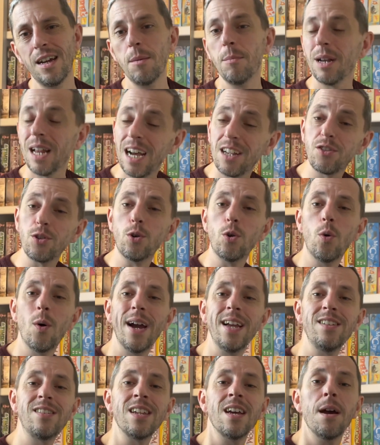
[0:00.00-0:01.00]
But as
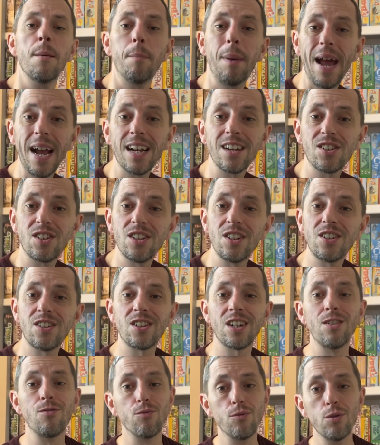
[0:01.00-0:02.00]
always, Pegasus and